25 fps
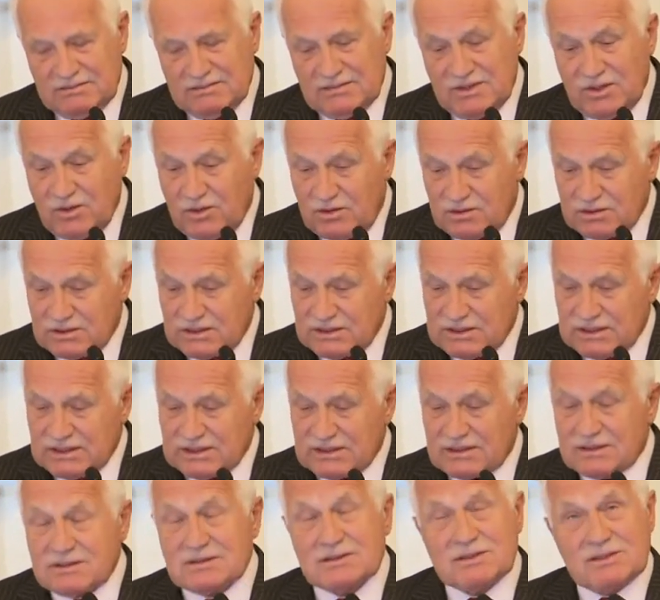
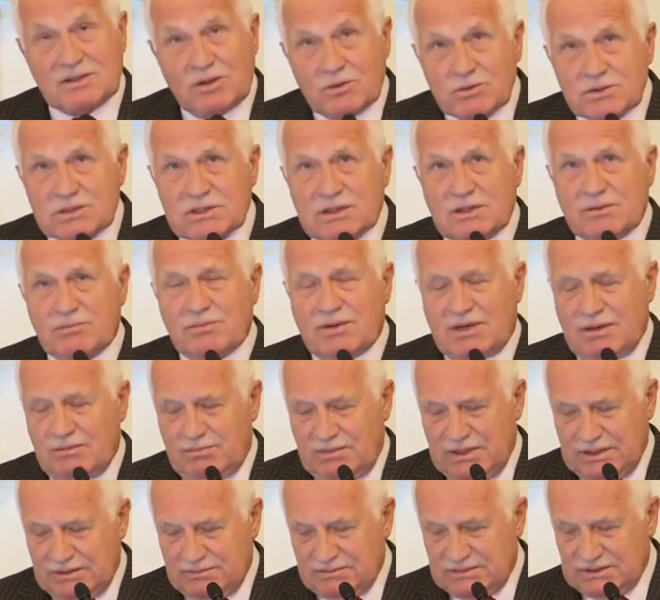daunting social
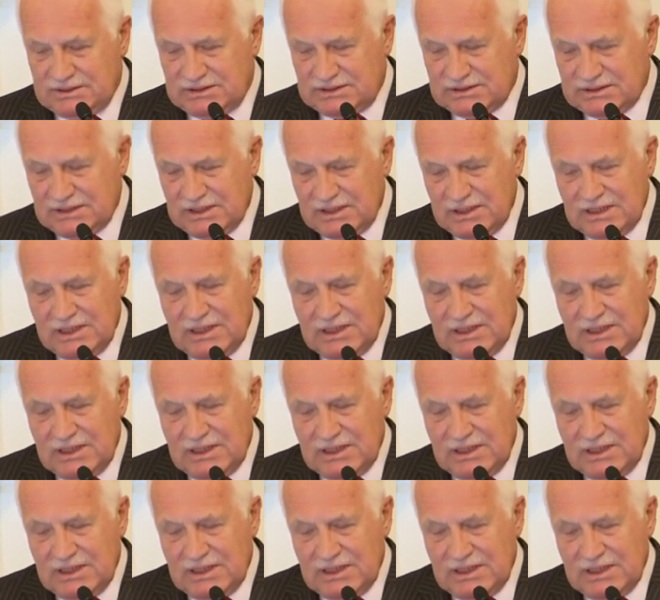problems,